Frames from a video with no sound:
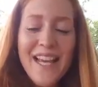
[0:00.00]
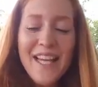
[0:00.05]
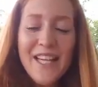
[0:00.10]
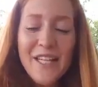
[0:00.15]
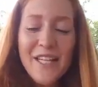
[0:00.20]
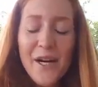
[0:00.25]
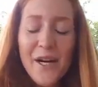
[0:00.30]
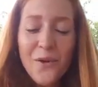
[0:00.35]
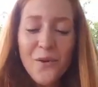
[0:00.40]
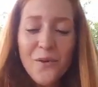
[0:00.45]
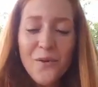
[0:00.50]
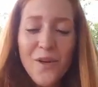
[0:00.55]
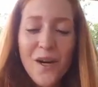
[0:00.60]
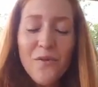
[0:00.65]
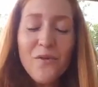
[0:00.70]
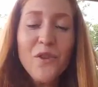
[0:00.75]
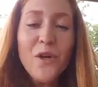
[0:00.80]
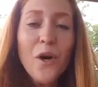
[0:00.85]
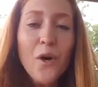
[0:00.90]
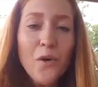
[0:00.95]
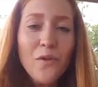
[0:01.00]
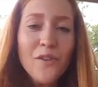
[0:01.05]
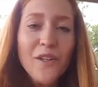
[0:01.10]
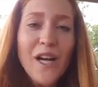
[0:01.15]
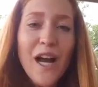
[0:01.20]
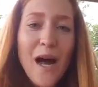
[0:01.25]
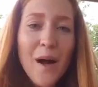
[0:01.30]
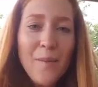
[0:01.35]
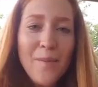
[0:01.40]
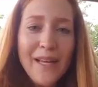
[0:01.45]

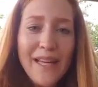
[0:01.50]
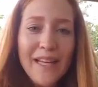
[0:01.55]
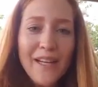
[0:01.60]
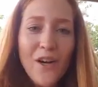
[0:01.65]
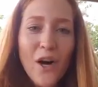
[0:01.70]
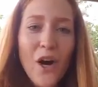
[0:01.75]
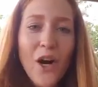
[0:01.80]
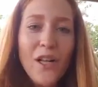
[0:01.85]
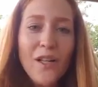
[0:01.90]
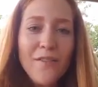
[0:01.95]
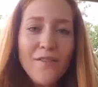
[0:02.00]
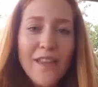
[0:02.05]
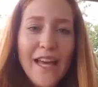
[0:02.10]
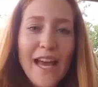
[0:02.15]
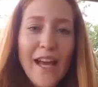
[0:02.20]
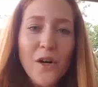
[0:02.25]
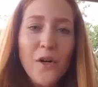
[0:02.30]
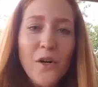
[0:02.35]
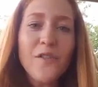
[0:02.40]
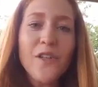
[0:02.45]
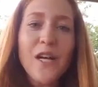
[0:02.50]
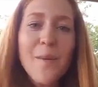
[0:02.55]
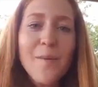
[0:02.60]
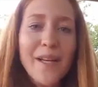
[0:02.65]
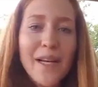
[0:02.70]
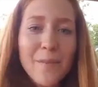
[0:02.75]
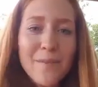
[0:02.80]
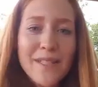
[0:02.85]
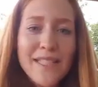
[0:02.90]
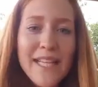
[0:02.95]
overcoming all of that,
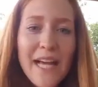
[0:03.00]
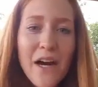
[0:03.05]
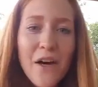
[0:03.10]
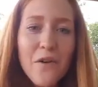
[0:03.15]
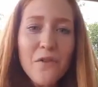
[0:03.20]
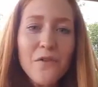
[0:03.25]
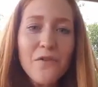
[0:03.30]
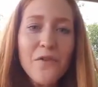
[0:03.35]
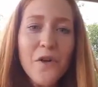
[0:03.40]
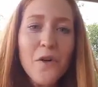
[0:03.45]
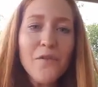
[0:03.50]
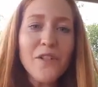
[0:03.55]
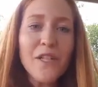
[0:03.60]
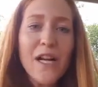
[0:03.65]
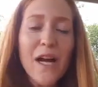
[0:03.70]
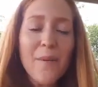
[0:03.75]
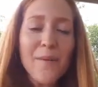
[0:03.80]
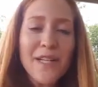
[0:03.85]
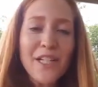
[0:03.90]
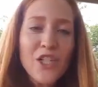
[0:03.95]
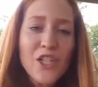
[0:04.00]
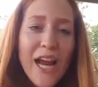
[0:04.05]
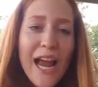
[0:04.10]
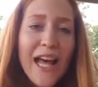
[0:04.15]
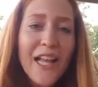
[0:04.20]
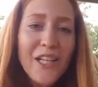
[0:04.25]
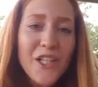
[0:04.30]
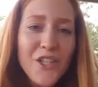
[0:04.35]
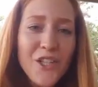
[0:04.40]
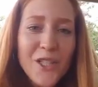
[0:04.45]
overcoming himself, overcoming
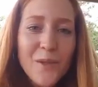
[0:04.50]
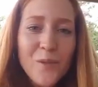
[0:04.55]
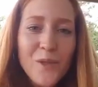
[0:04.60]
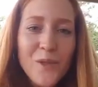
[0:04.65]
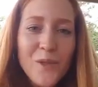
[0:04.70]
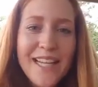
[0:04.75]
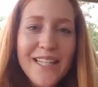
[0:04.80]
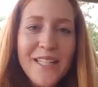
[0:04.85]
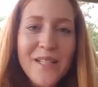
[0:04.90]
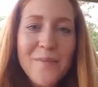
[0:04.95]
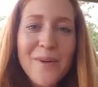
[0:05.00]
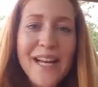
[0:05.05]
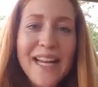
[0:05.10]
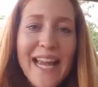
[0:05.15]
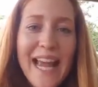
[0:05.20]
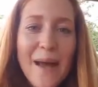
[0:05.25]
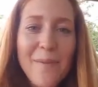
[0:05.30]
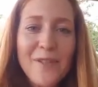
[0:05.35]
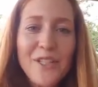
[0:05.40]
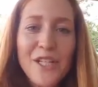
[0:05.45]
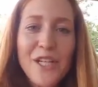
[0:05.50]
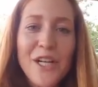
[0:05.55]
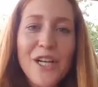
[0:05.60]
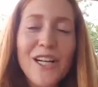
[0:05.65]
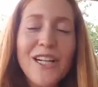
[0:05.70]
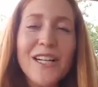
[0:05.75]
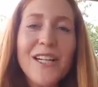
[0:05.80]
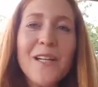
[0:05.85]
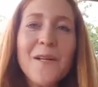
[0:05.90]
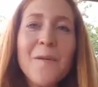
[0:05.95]
challenges presented by Captain
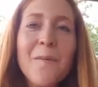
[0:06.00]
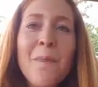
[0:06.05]
Hook,